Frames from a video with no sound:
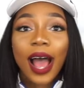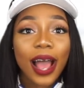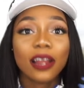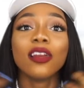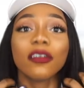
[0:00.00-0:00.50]

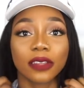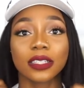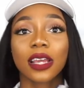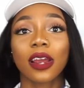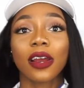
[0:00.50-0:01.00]
I love
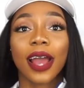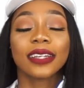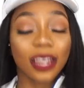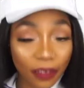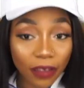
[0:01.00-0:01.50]
this hair. I
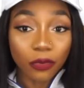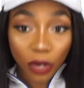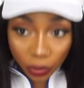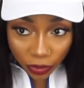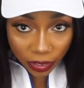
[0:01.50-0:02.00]
did, I've
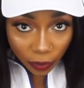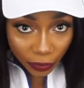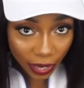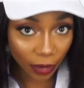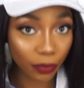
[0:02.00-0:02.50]
worked with
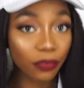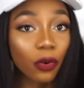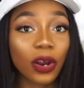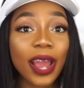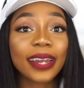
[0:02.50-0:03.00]
Sunber Hair
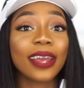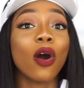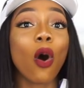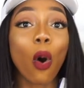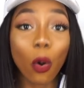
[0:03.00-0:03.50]
before, and
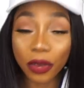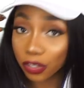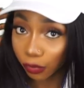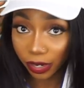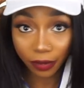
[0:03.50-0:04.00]
I
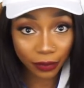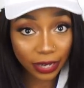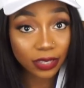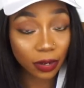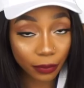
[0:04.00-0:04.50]
always
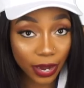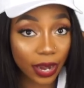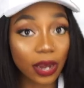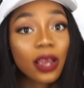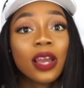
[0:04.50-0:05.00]
recommend Sunber
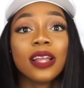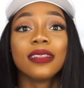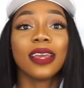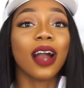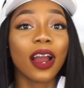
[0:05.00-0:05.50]
Hair.
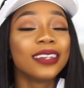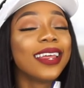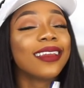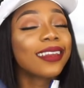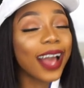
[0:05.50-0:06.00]
They are,
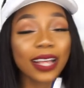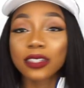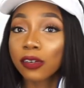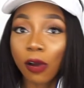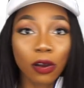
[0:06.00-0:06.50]
they
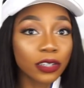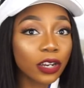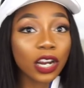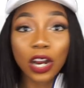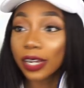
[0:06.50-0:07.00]
last long.
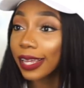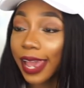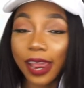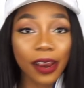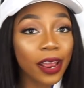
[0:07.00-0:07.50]
They're curly
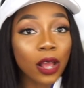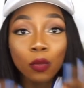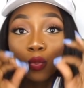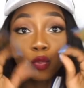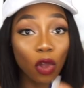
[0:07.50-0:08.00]
hair,
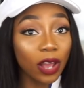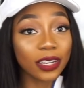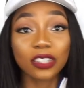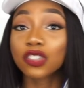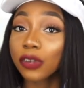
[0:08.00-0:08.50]

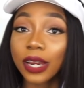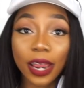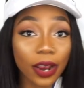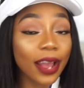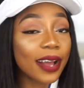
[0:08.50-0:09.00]
their straight
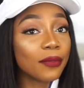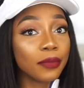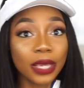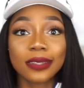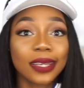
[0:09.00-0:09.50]
hair,
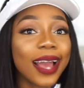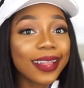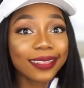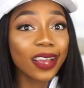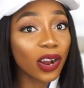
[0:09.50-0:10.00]
amazing,
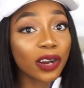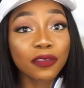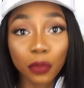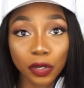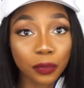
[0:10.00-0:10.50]
and they are
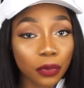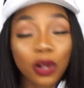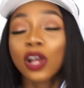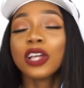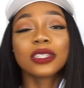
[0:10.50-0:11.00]
affordable.
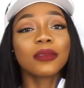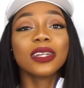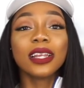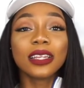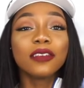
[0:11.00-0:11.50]
So I'm
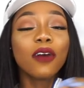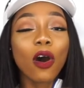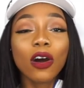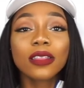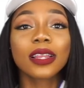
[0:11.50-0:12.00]
gonna leave
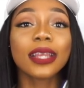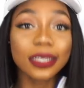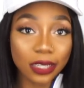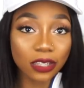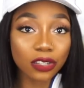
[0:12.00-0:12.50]
all the
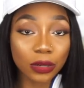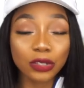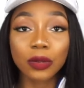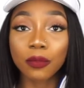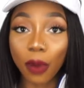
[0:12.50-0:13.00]
links in the
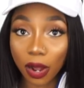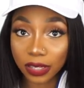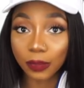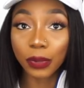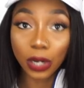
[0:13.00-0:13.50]
description
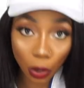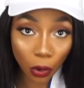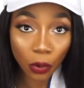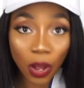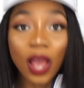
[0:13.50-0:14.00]
box
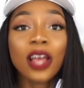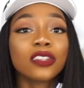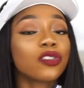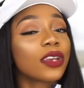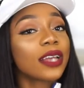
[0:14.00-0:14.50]
below
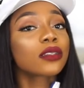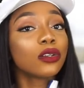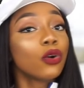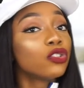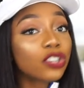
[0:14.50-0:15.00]
so you guys
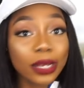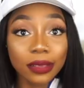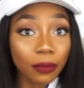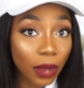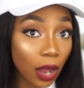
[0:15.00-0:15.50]
can go check
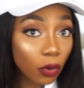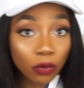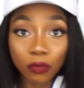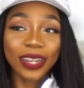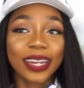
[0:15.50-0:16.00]
them
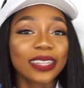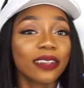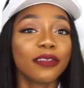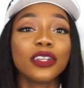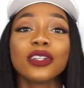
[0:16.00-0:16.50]
out. Like
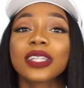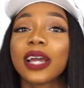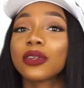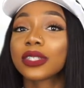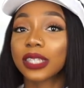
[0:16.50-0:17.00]
the video
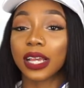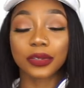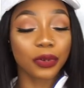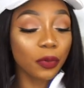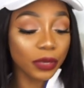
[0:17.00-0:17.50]
title says,
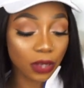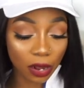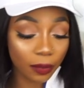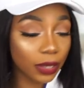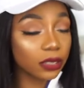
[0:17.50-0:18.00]
we're gonna be
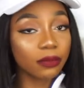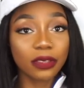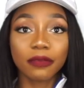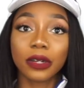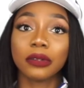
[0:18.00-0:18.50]
talking about
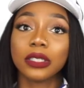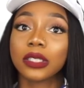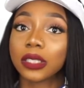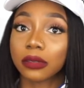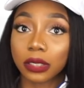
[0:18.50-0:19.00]
something very
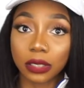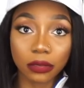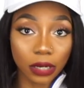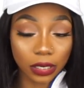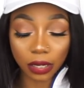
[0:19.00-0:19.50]
serious
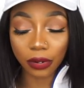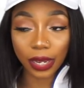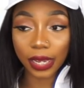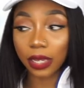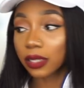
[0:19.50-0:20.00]
right now,
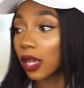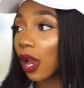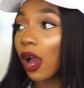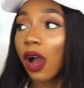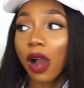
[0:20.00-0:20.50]
guys.
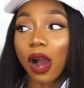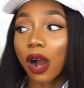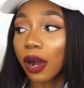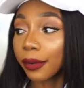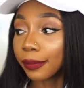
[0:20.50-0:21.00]

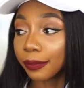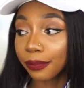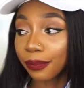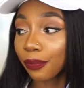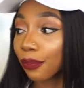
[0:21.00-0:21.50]
Um,
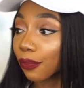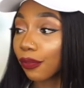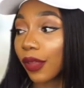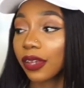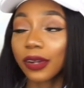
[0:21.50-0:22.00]

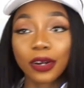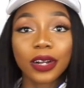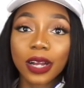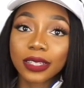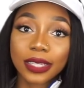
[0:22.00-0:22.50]
your girl
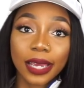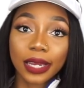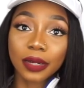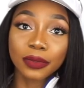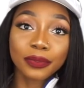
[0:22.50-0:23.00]
got
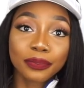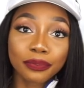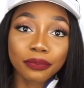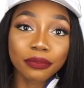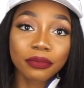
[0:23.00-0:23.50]
scammed.
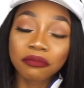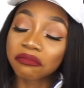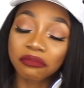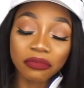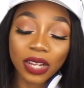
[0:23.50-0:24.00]

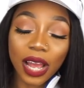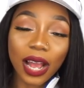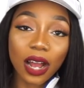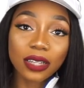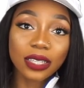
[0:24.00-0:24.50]

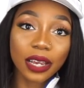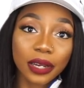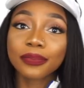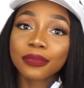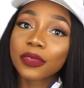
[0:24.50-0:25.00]
I got scammed.